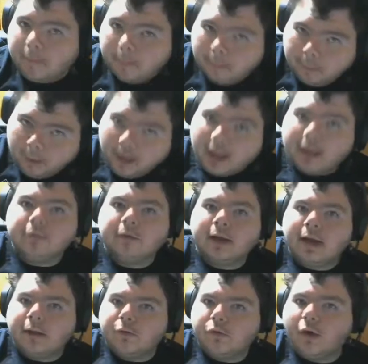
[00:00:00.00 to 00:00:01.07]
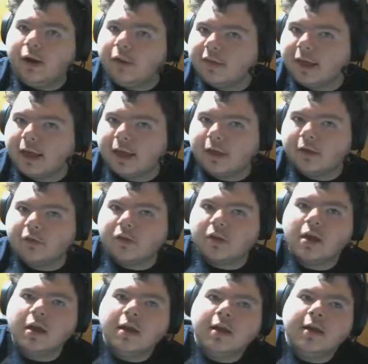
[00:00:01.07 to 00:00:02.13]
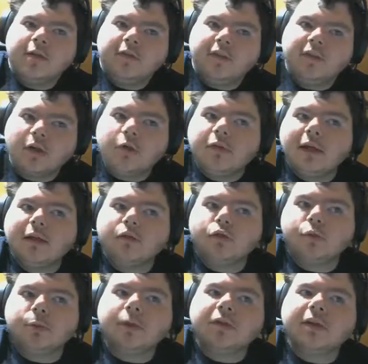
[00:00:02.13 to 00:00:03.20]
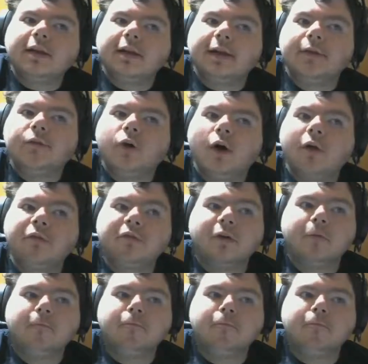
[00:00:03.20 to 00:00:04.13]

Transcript: But what I'm trying to say is, this goes out to Resident Evil also.